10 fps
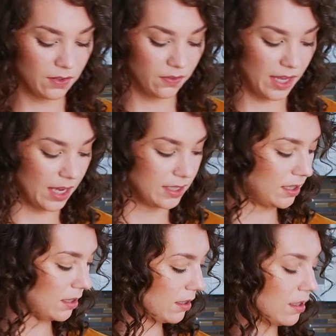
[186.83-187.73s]
of
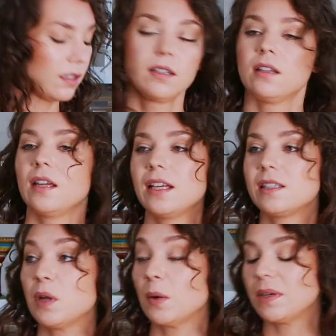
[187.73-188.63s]
that
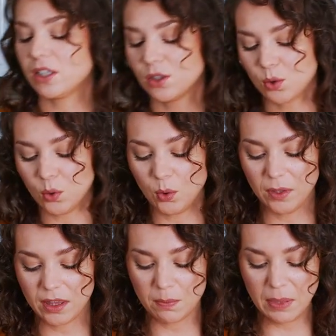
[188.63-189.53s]
experiment in school
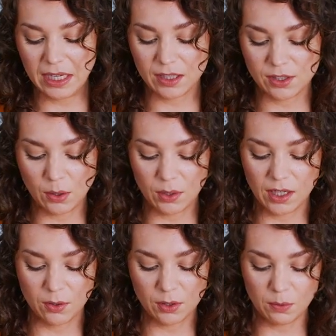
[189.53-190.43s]
with the baking
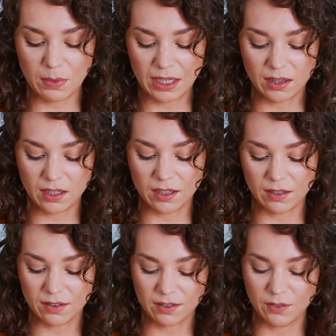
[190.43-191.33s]
soda where you make
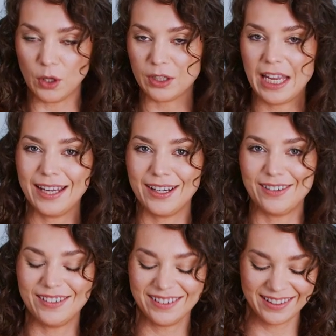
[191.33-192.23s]
the
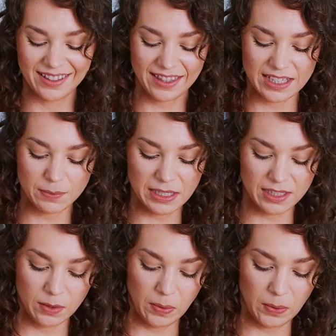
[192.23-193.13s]
volcano. That's
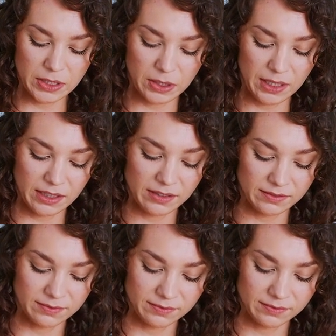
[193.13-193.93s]
basically what we're doing.